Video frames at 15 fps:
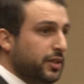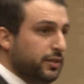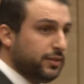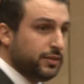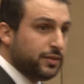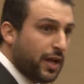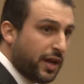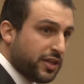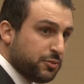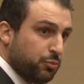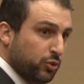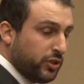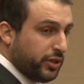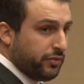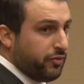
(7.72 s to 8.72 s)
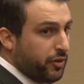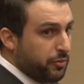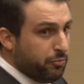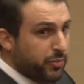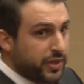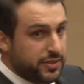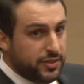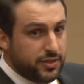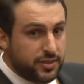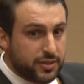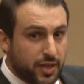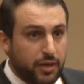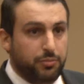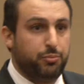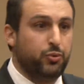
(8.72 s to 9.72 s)
is a tax boutique firm based in
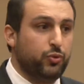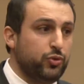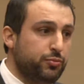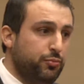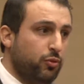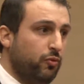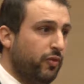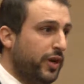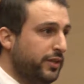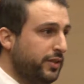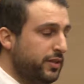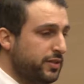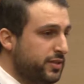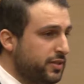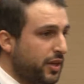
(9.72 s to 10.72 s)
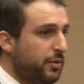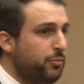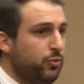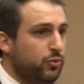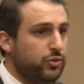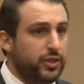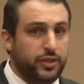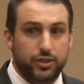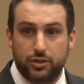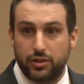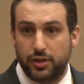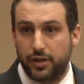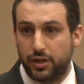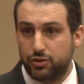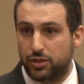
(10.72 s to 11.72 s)
Cyprus, providing Cyprus and
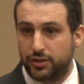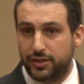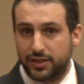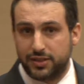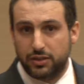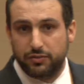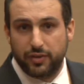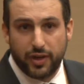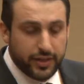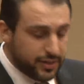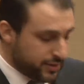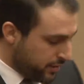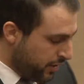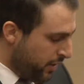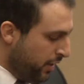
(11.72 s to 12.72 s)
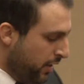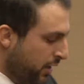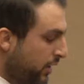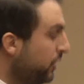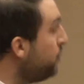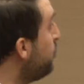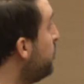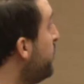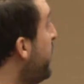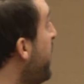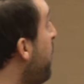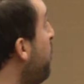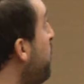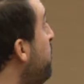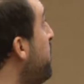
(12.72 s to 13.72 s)
international tax advice.
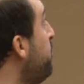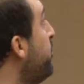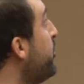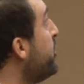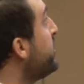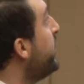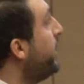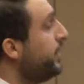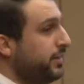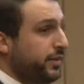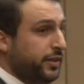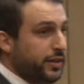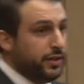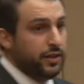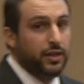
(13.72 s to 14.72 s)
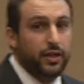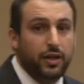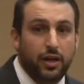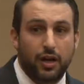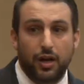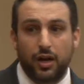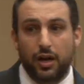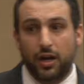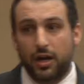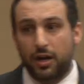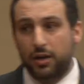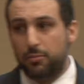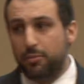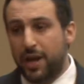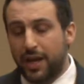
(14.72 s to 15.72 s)
Today I will be presenting
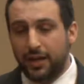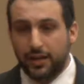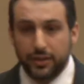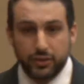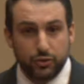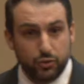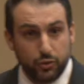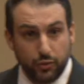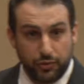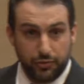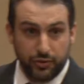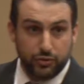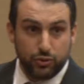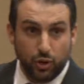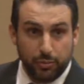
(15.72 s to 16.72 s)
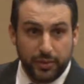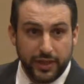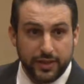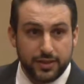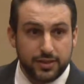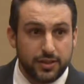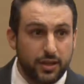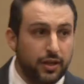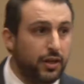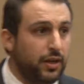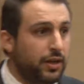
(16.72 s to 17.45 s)
mainly two, three topics.